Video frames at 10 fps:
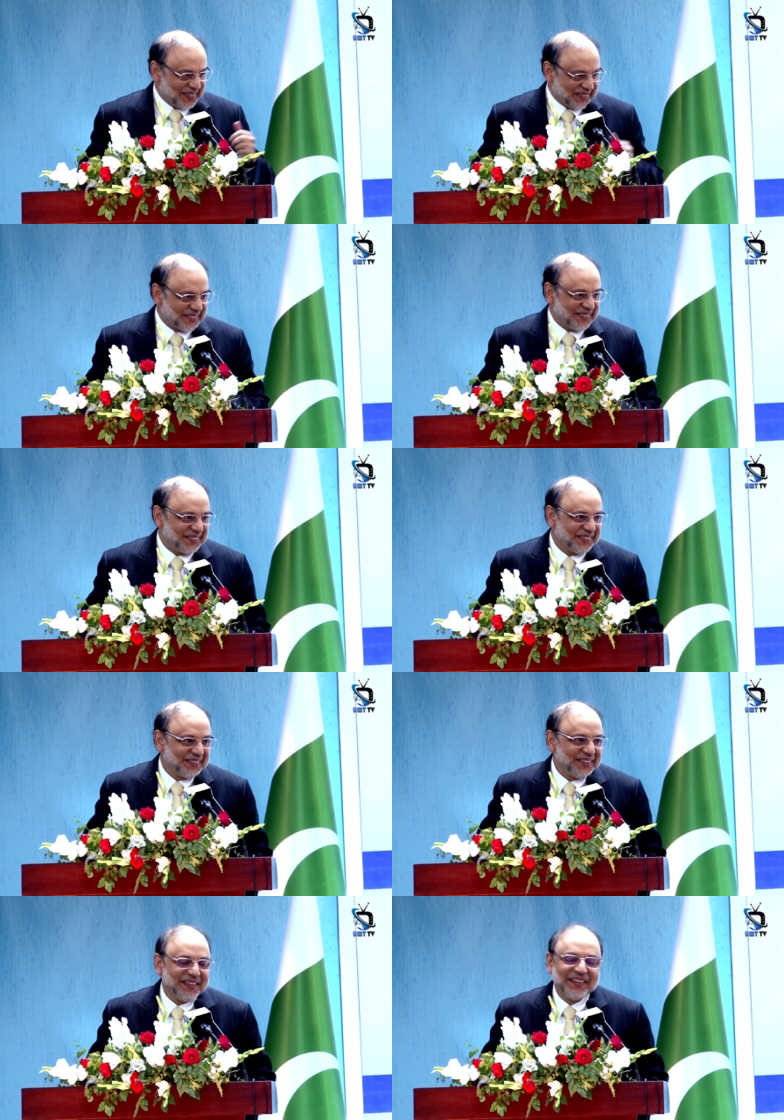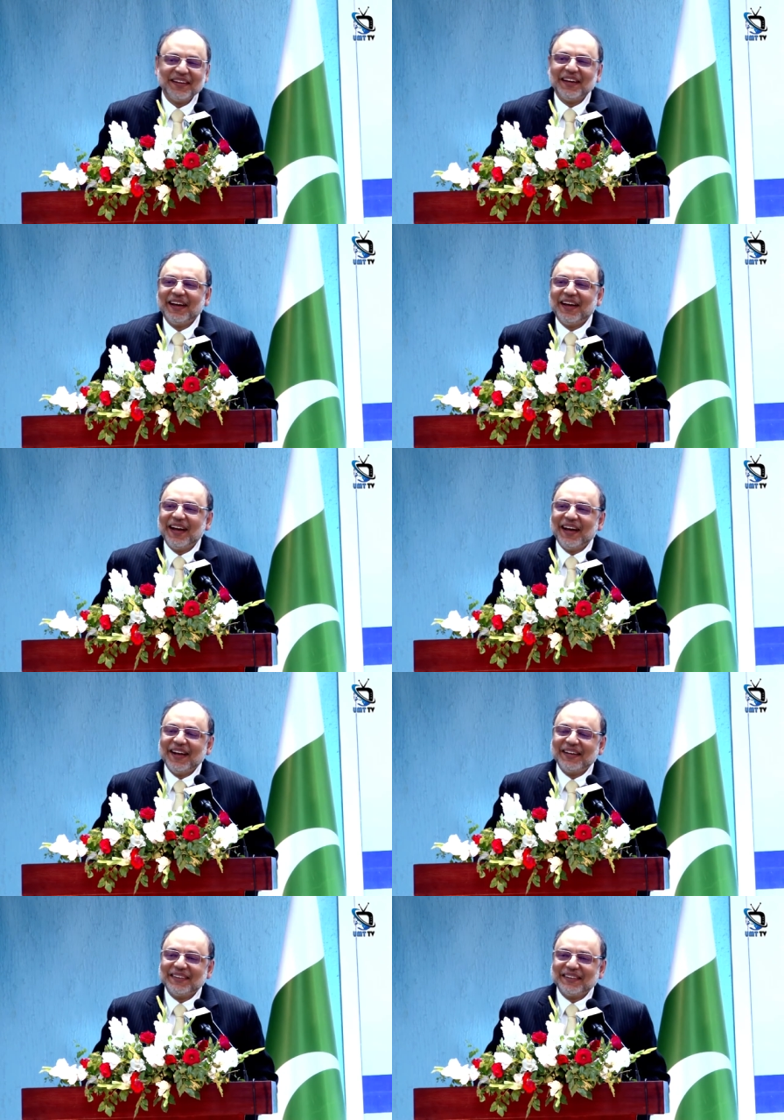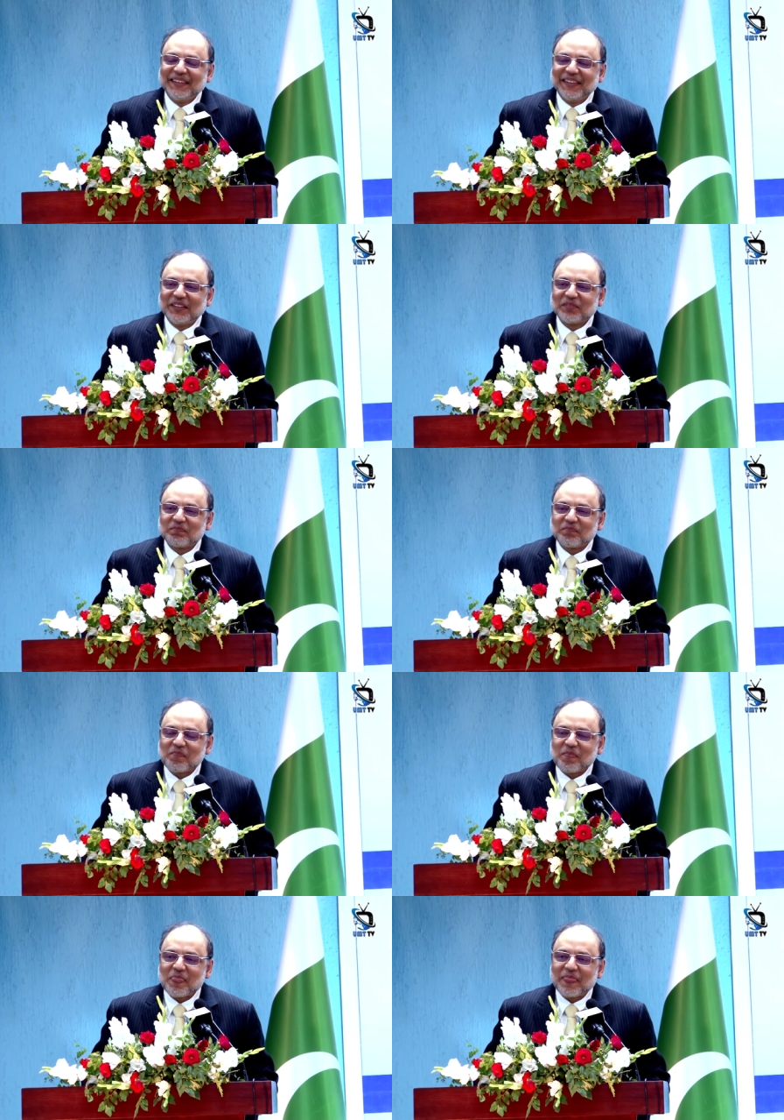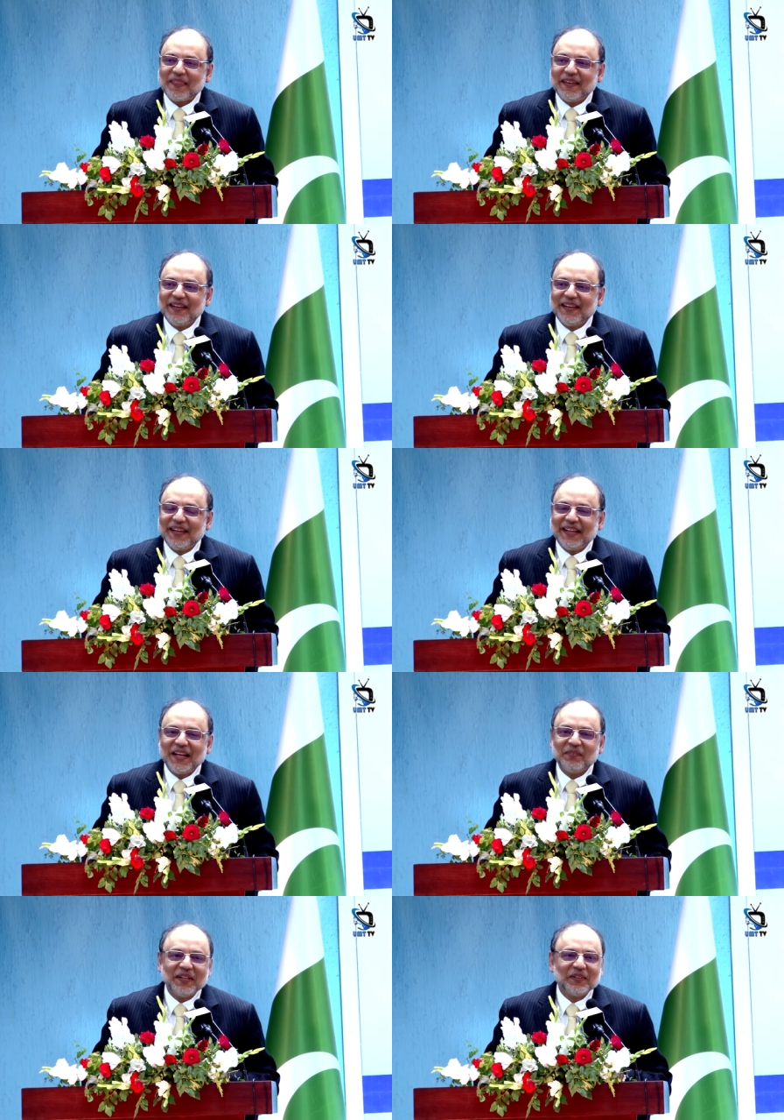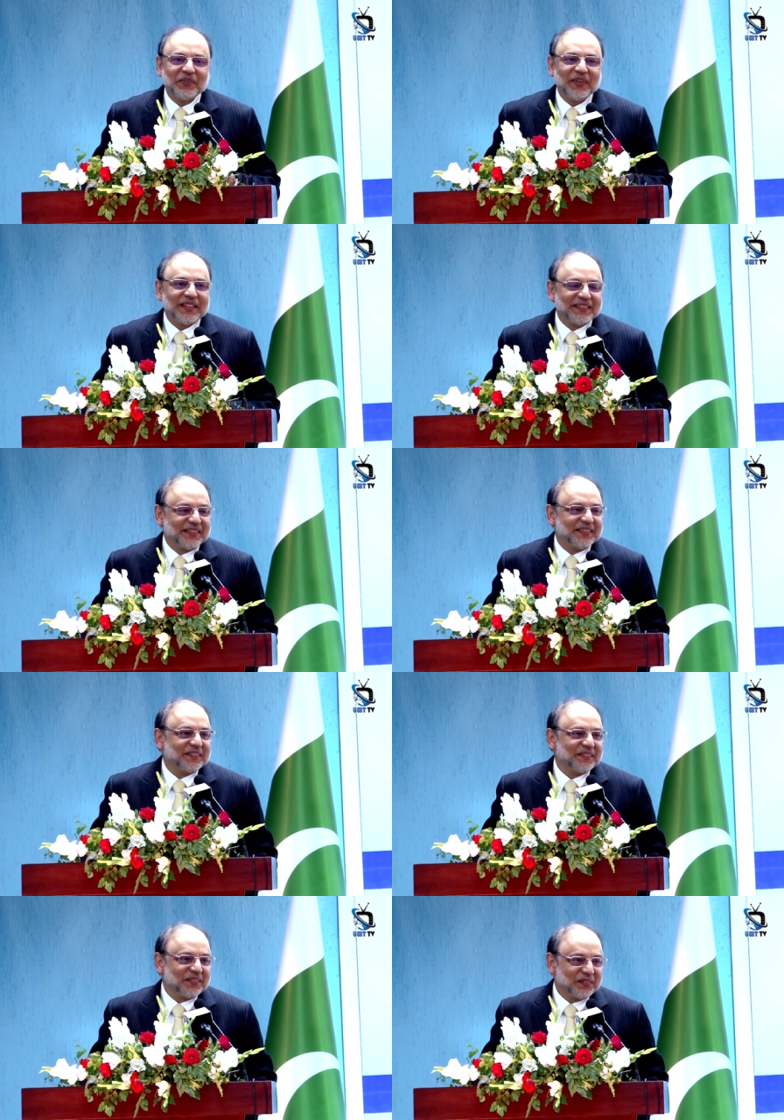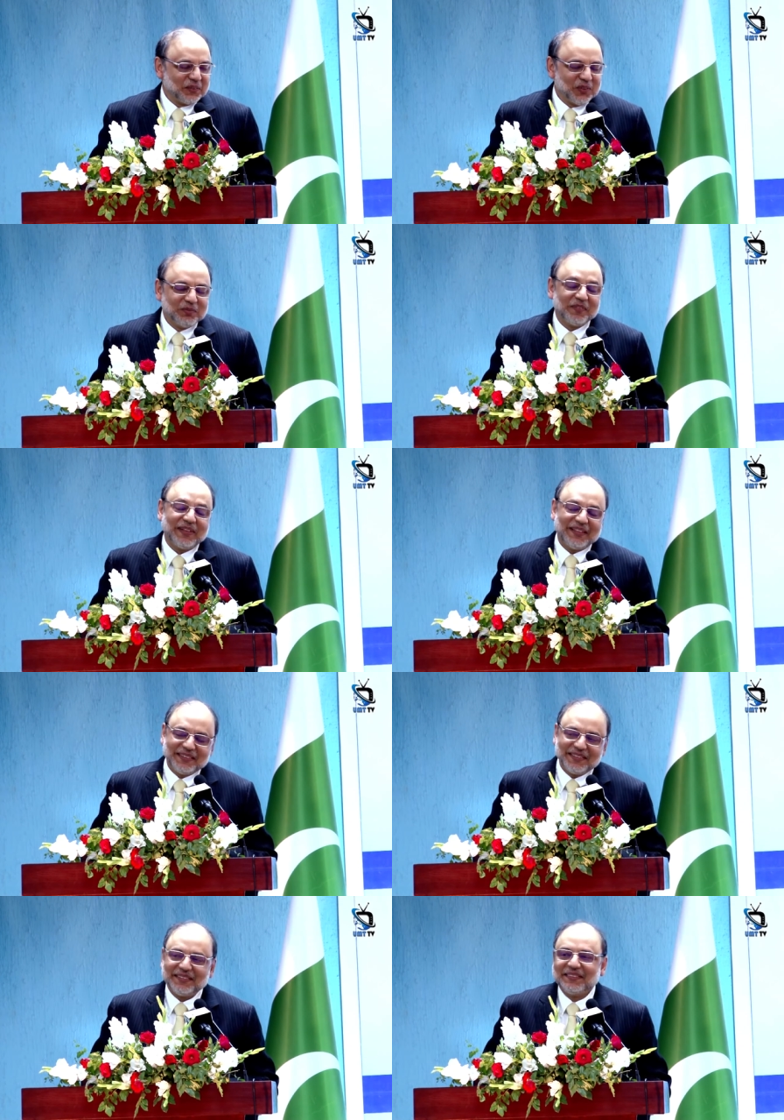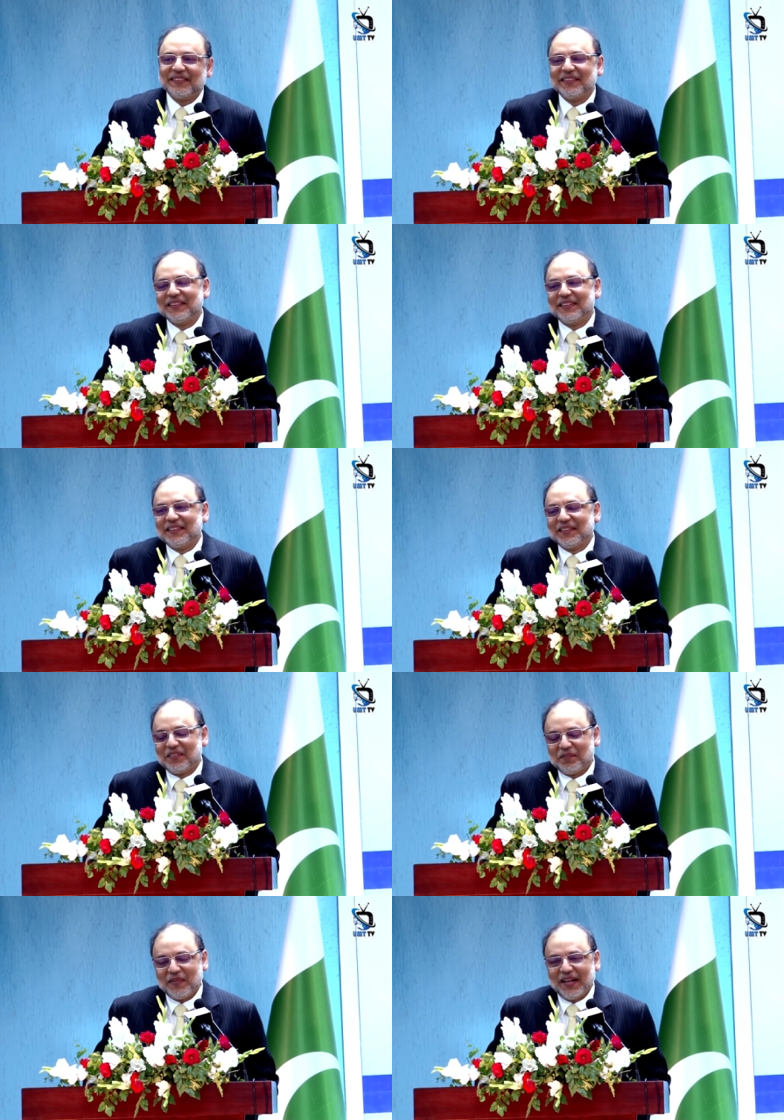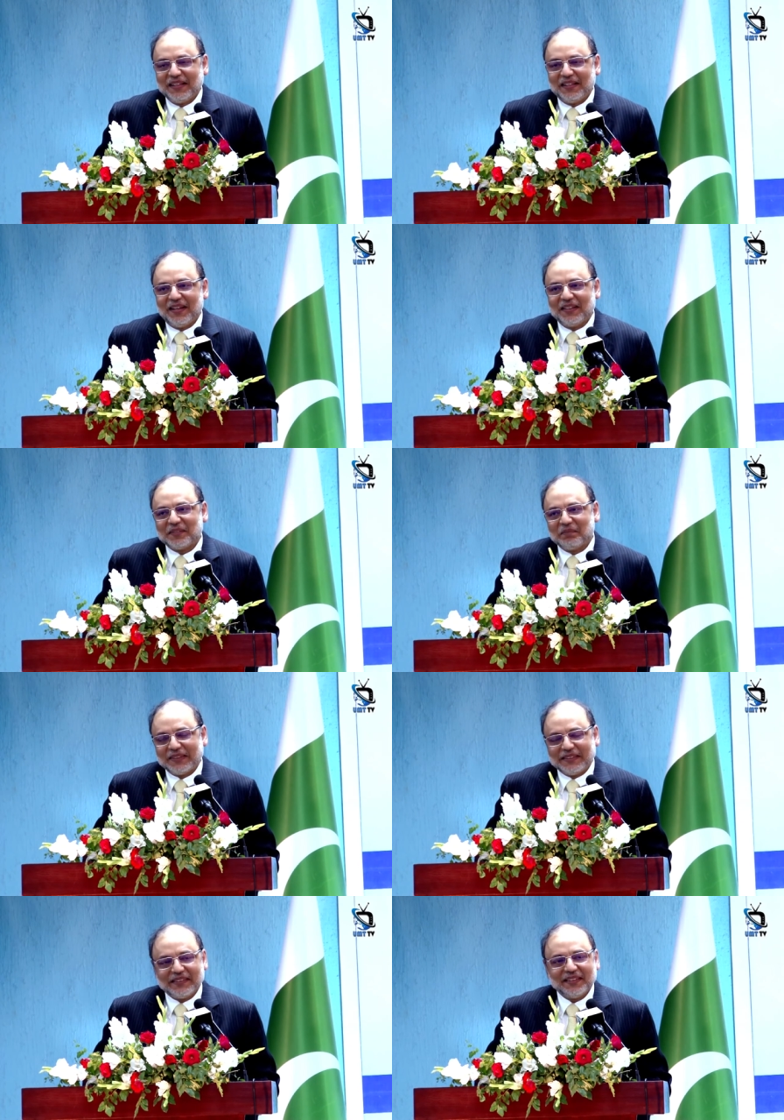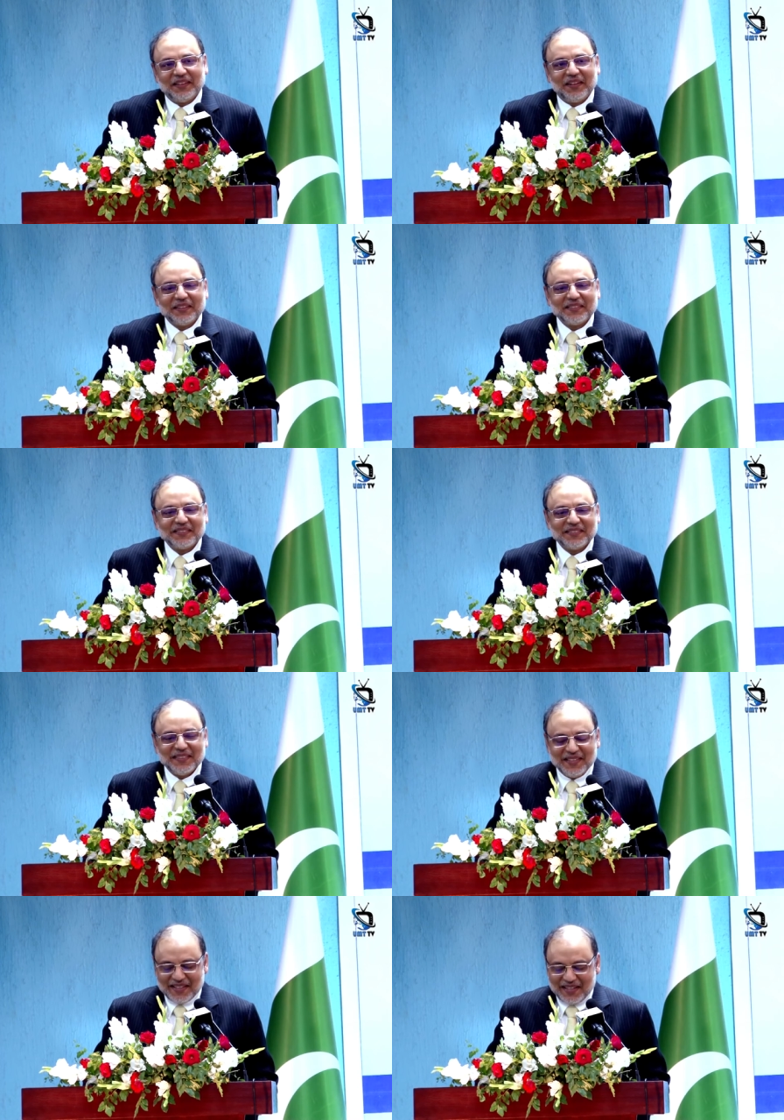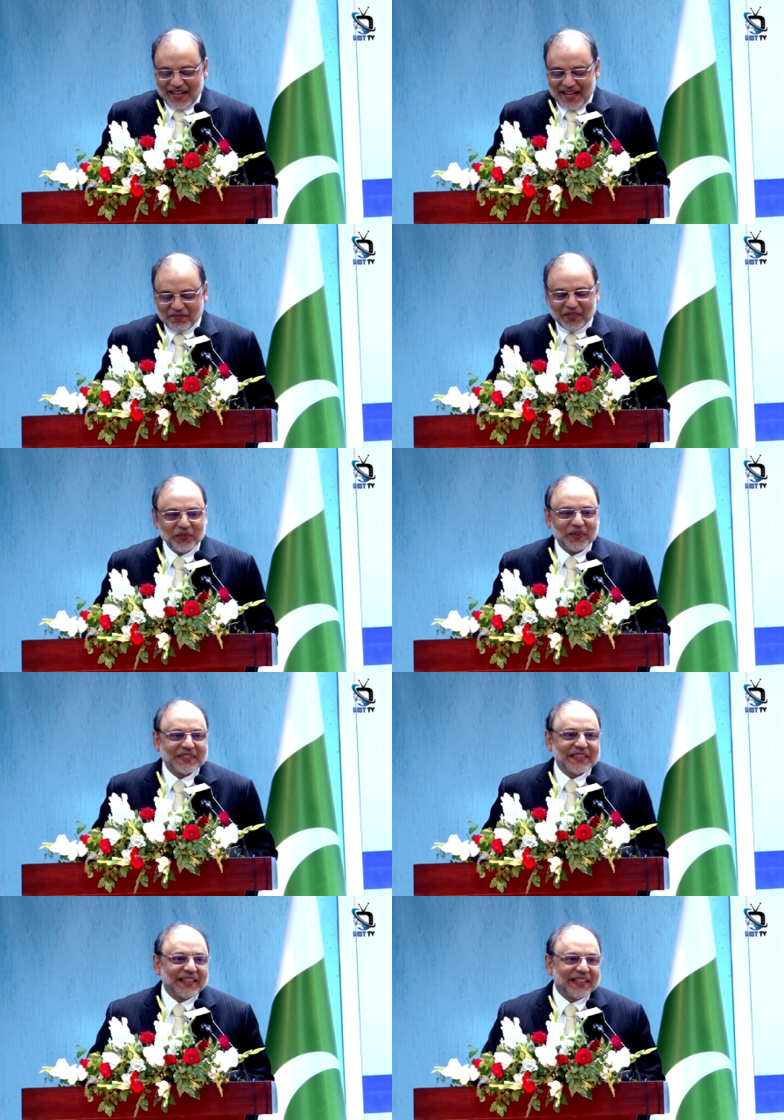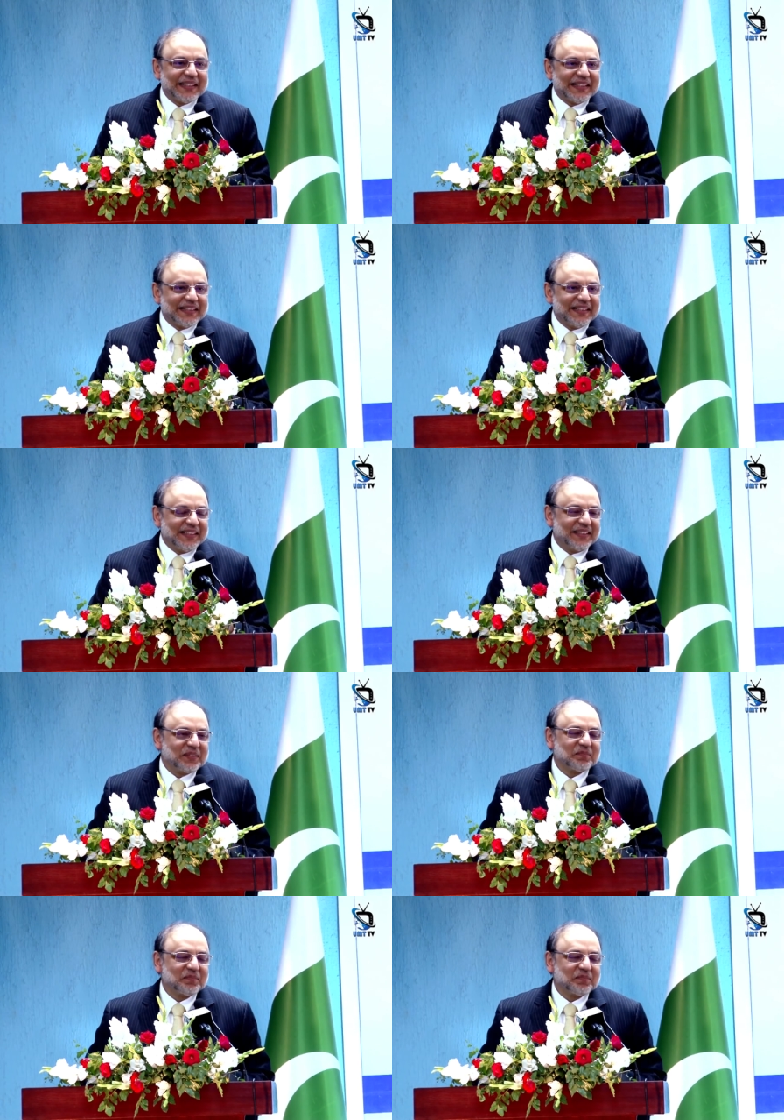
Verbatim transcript: Ansar and uh, uh, and I went to another, to home of another of my aunt, maternal aunt, and we were sitting in the,